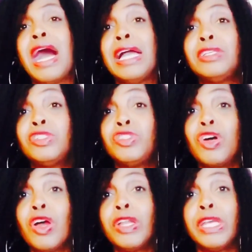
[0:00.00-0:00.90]

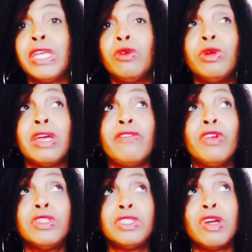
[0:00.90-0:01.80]
when I
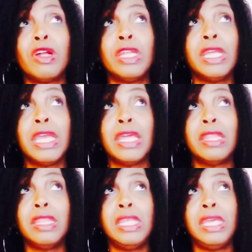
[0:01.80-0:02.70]
first started
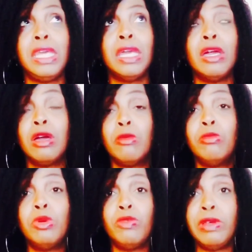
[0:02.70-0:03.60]
in the
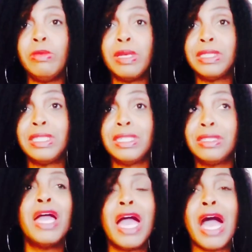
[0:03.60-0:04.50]
movie business,